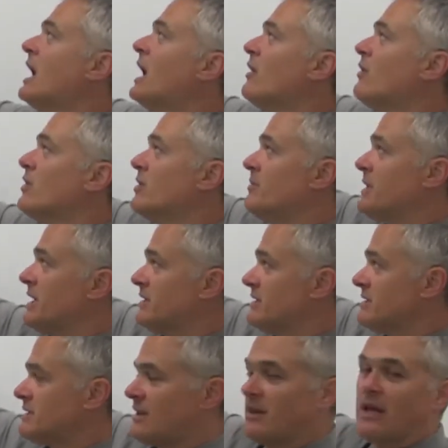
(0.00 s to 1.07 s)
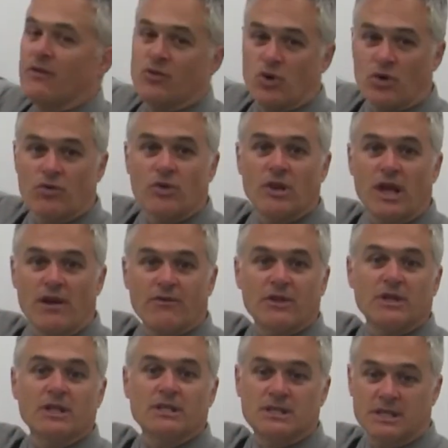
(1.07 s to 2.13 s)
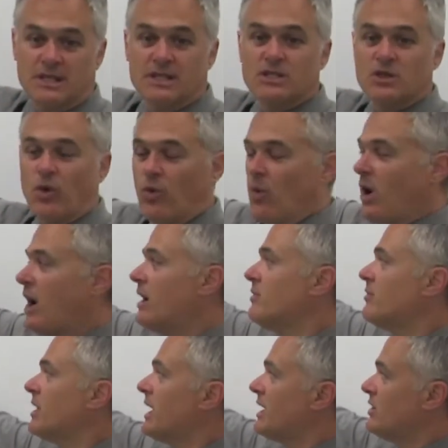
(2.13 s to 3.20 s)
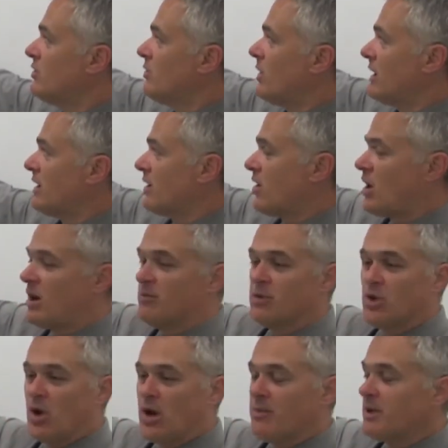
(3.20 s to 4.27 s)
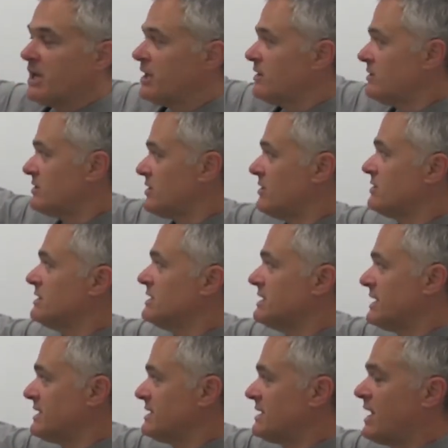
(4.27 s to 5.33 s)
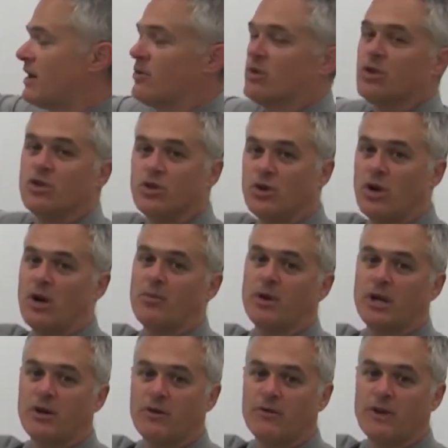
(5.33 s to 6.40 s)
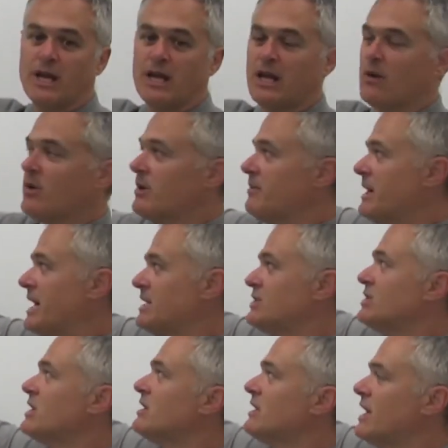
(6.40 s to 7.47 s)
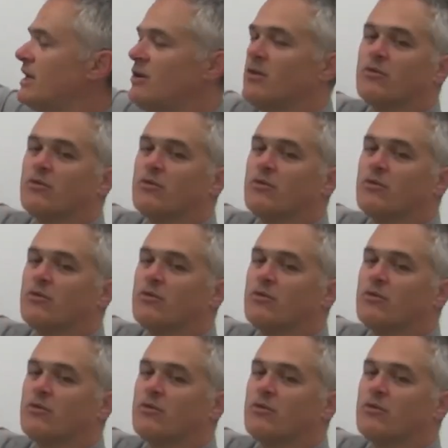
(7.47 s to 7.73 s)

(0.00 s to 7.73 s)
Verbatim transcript: I would have made this eleven over eleven. It's, it's a one, but and you want a common denominator. So since I started with a denominator of eight, I want to match it, eight